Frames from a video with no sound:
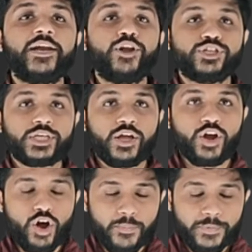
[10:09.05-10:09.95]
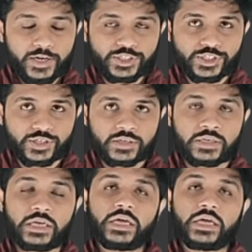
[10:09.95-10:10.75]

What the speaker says: and logical operation,